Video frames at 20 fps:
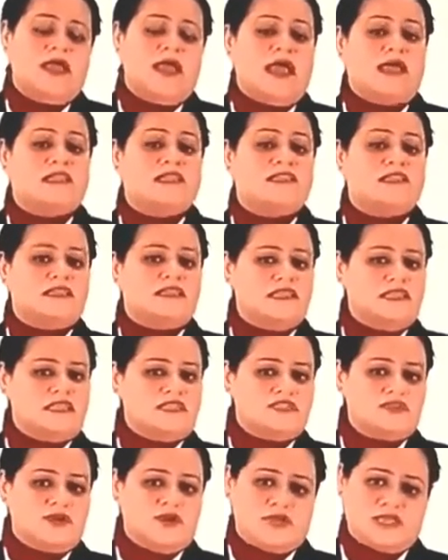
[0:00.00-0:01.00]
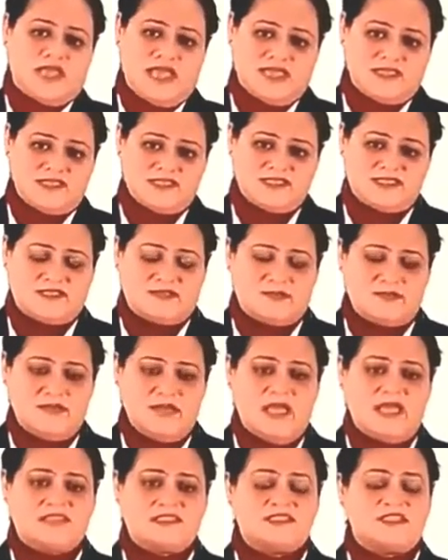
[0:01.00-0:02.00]
and each organism
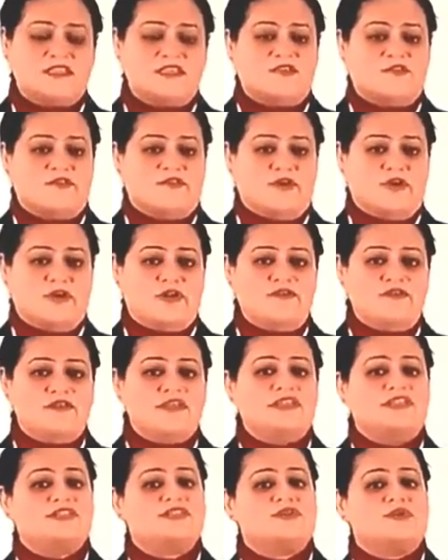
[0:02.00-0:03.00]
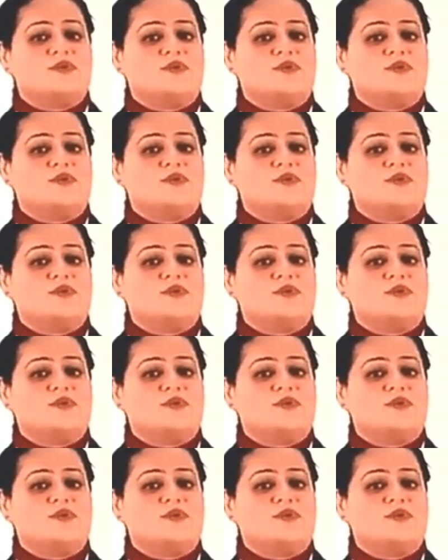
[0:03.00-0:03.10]
has evolved its